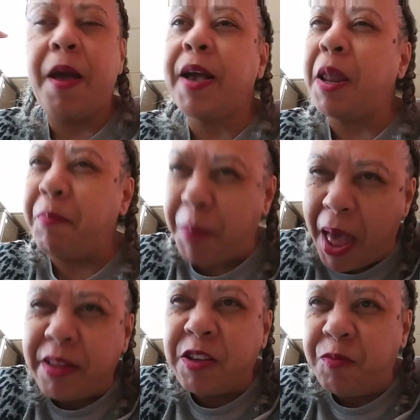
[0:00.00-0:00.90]
got a
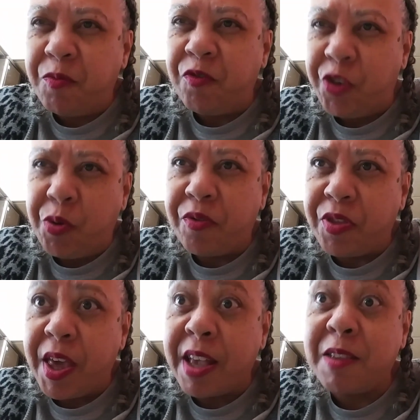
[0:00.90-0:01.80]
balanced view of
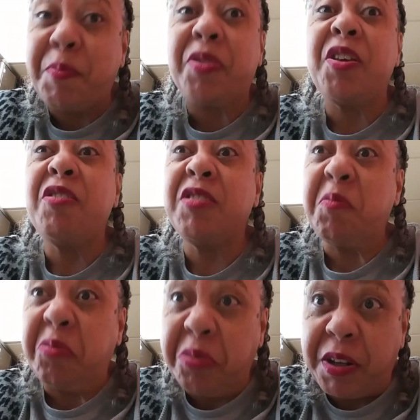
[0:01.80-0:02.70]
things, but there's
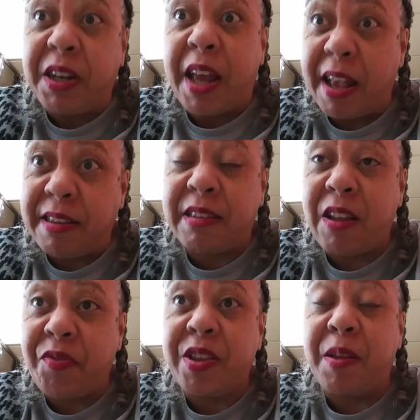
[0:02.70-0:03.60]
some really nasty
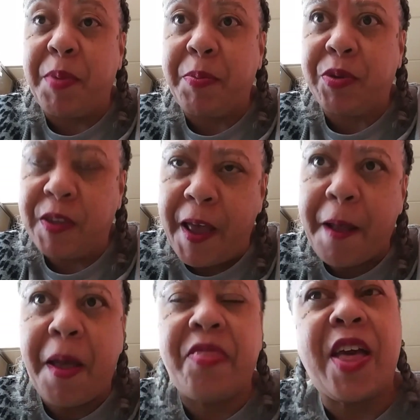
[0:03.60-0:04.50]
stuff that some people
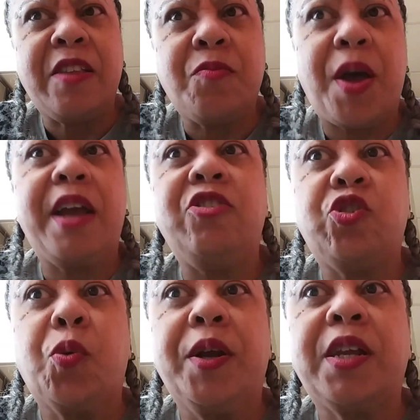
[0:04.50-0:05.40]
say. And that's why I
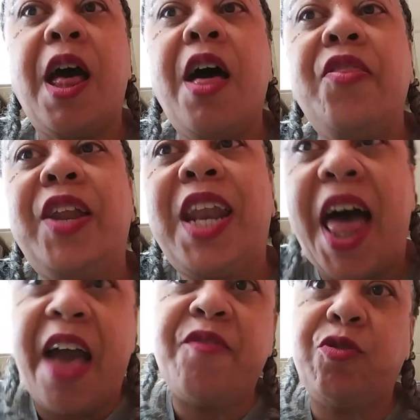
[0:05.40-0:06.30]
enjoyed the
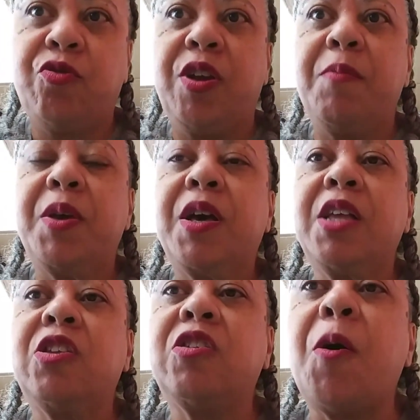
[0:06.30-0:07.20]
live stream,
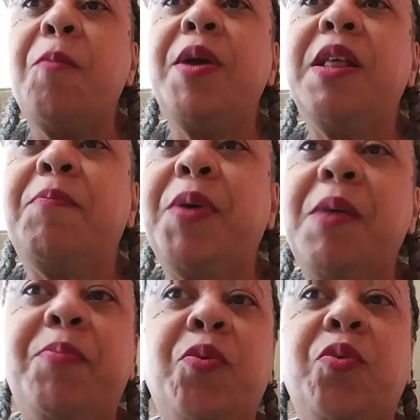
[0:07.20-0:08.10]
because so many
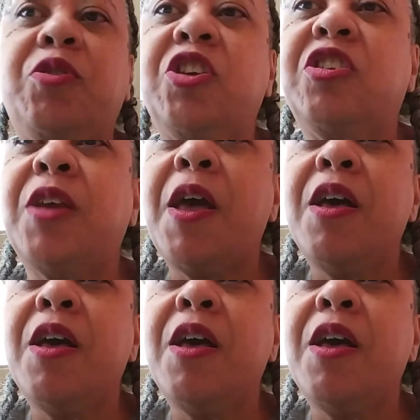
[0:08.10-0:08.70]
people were just